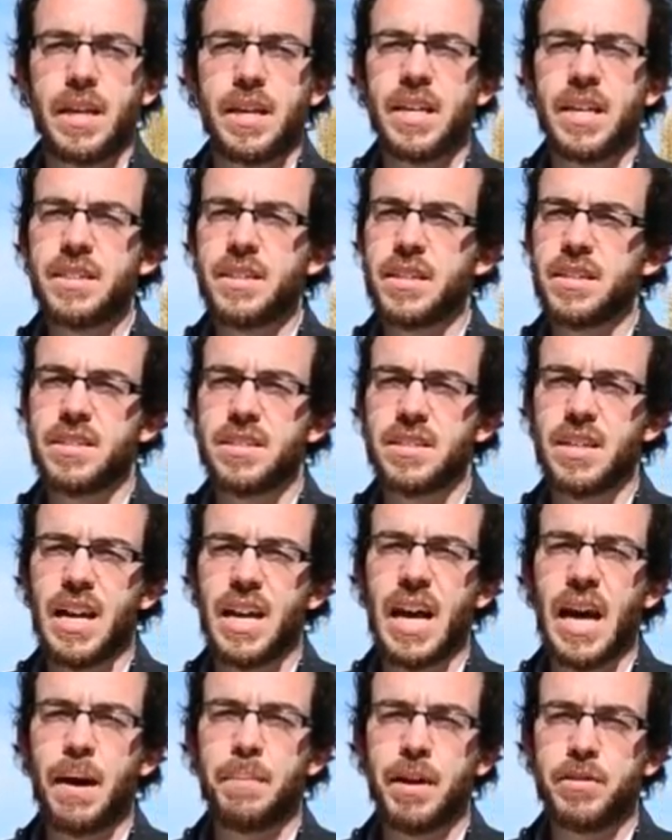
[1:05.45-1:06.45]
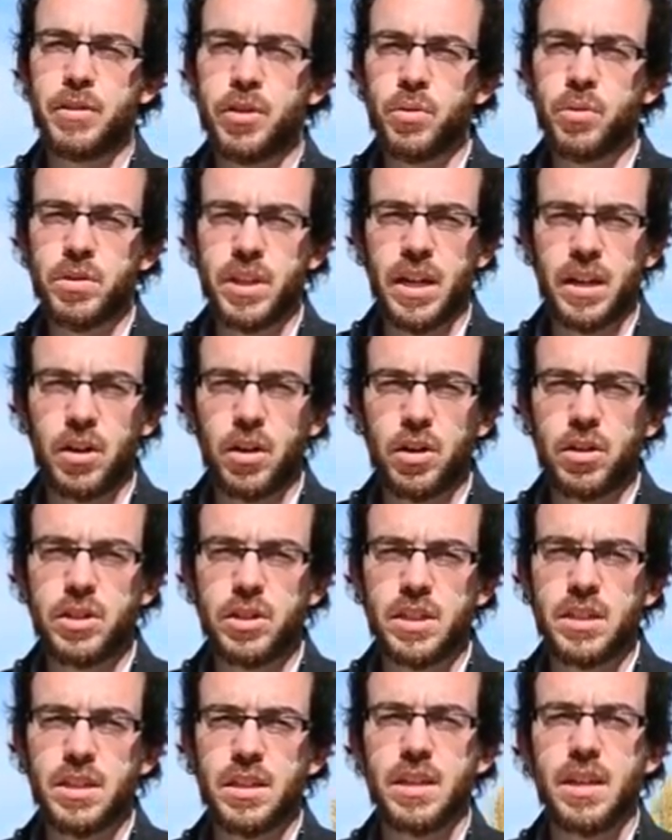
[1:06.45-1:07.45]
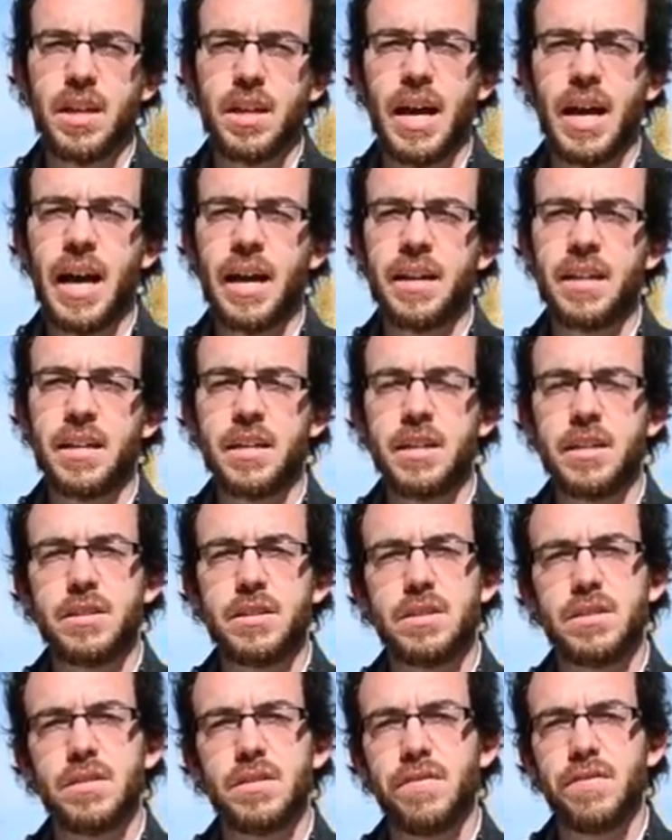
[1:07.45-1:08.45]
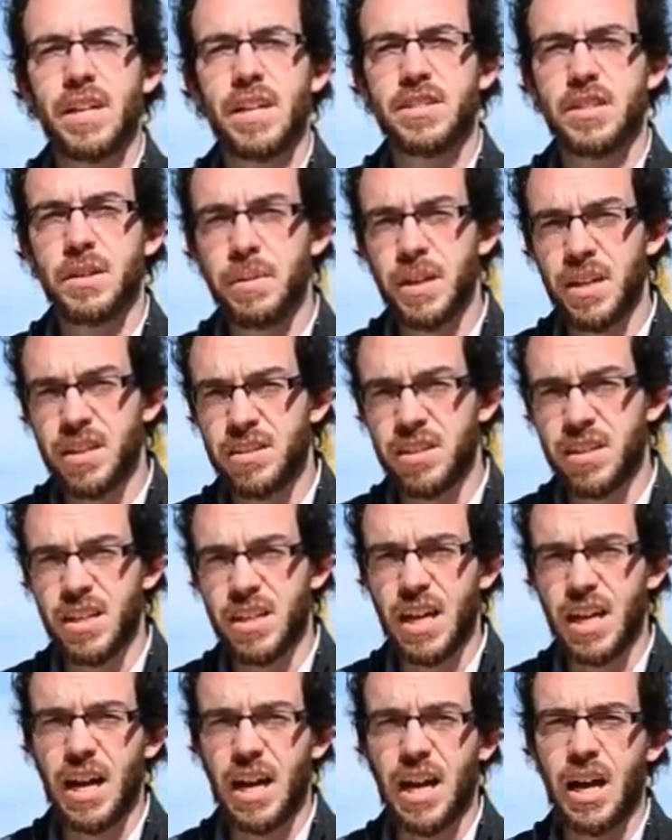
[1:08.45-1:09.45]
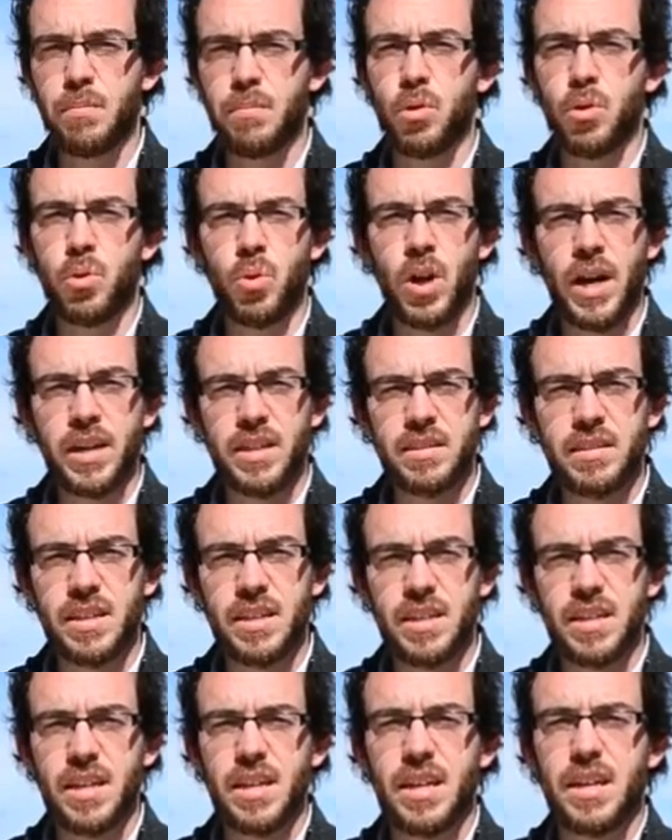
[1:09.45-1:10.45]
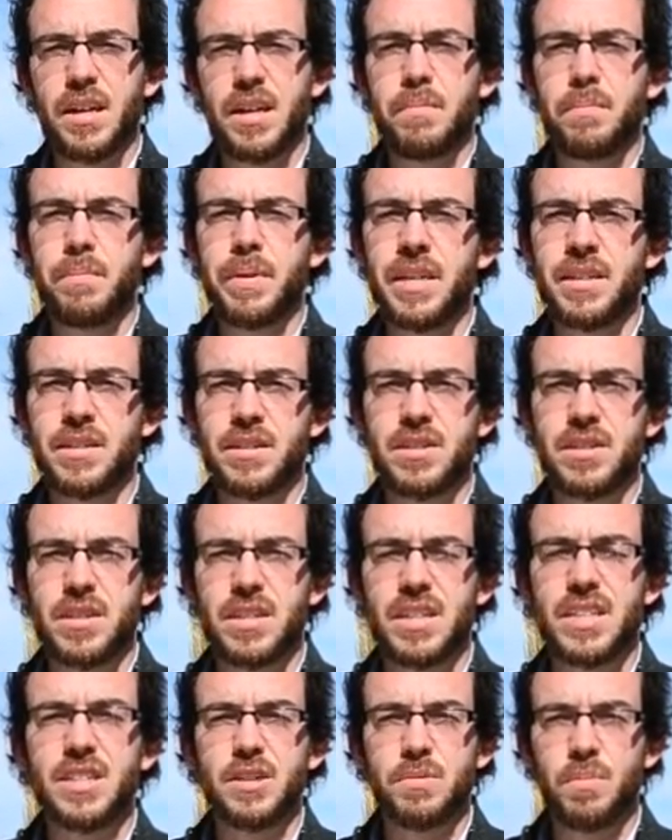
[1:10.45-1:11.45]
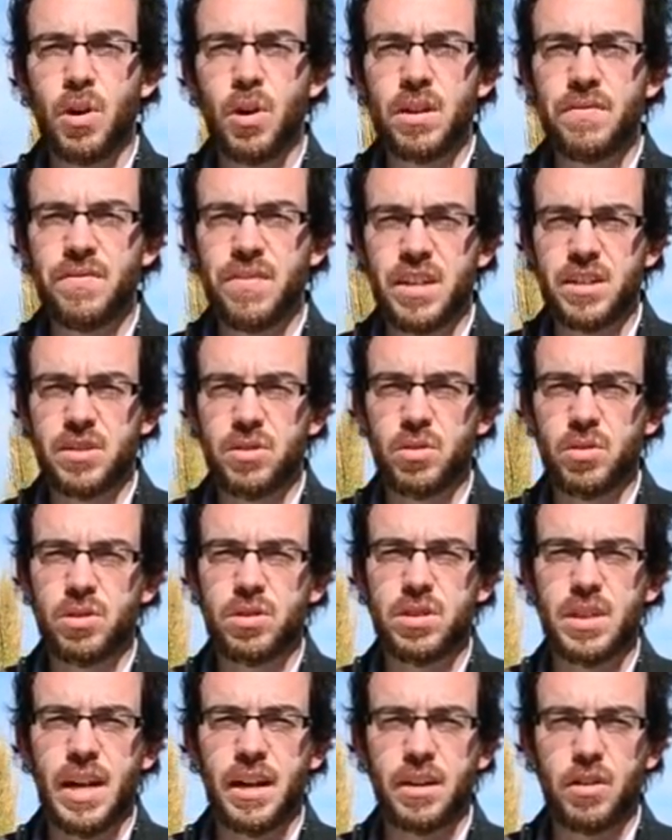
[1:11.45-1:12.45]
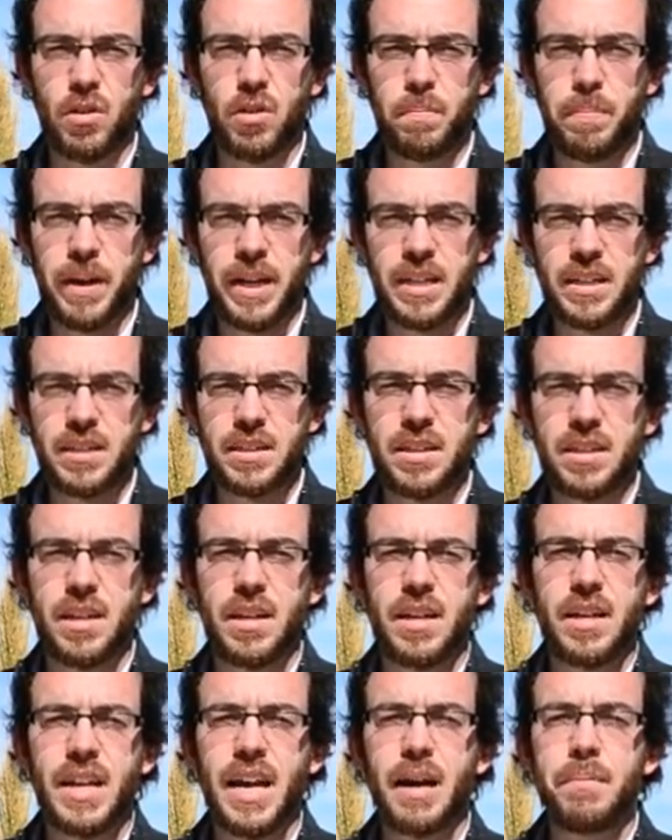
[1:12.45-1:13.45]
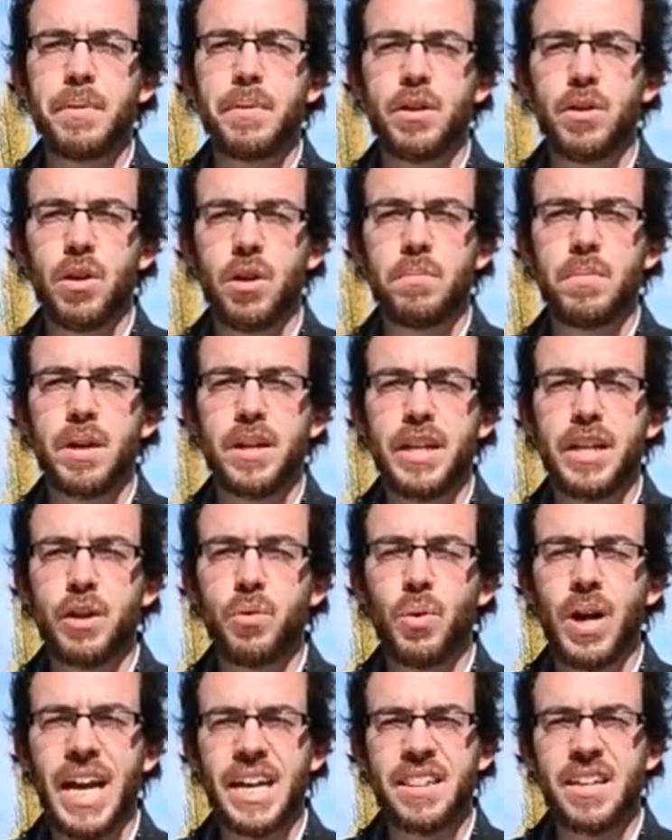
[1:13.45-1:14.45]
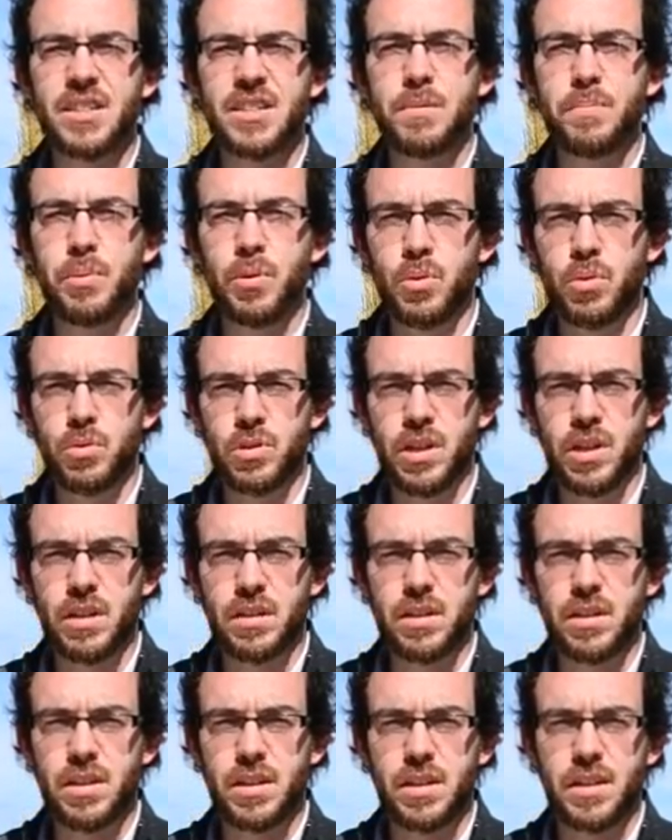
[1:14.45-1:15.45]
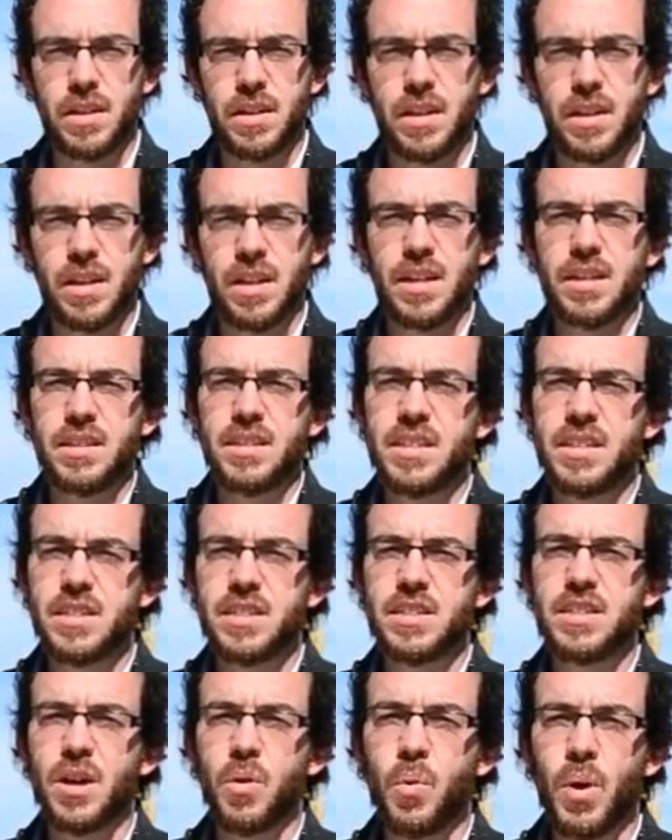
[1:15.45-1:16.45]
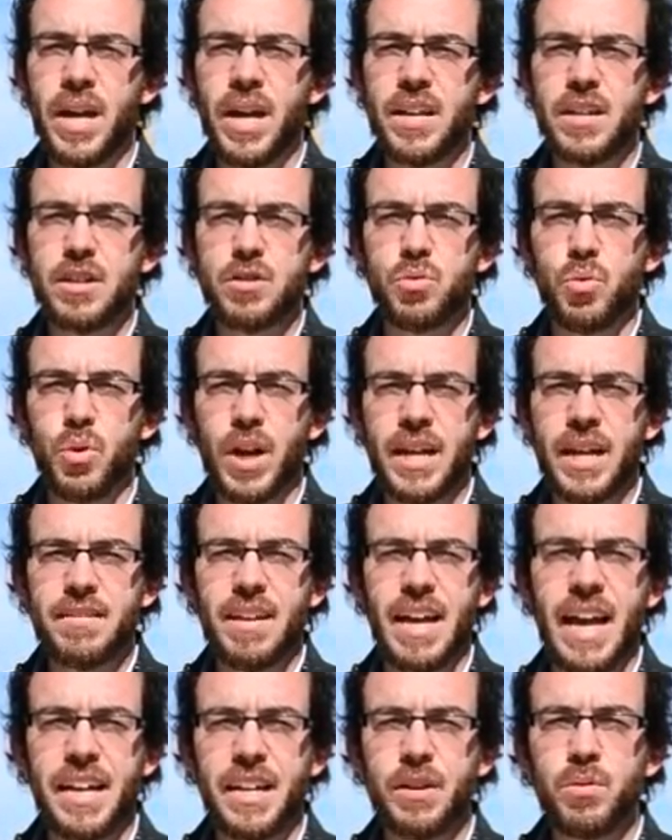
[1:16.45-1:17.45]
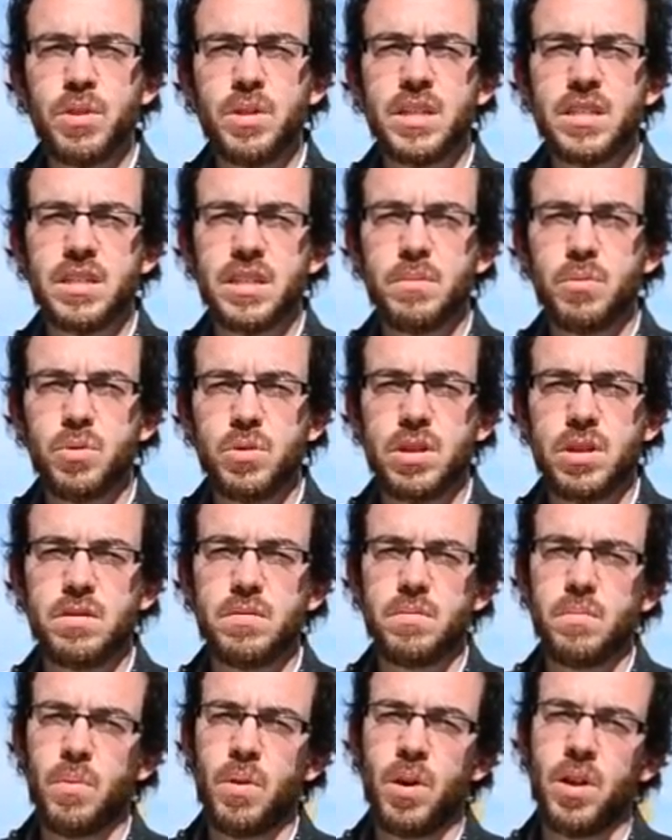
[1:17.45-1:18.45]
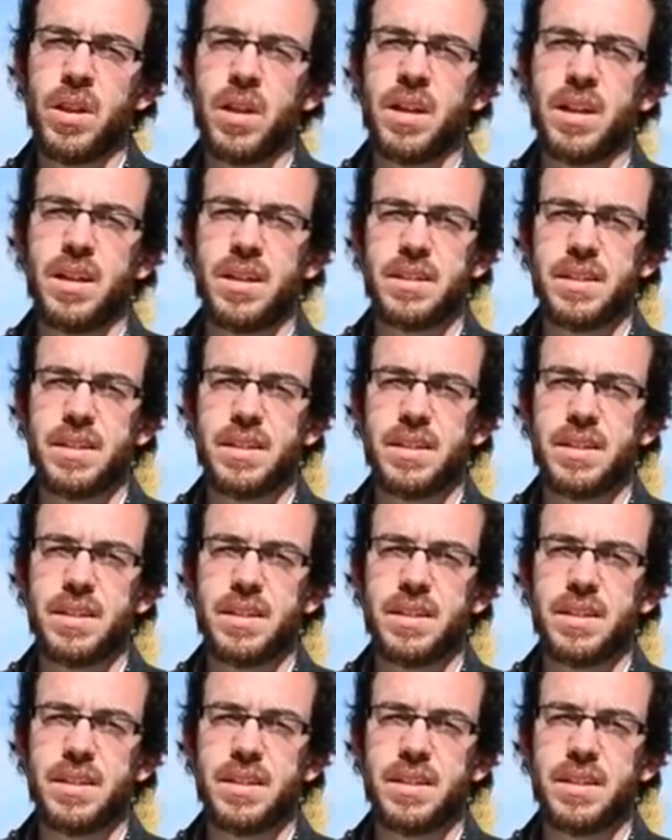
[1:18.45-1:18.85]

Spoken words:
It is a mature technology and its flexibility and modularity means small investors and companies can become new energy producers. This is the way to get a new distributed model.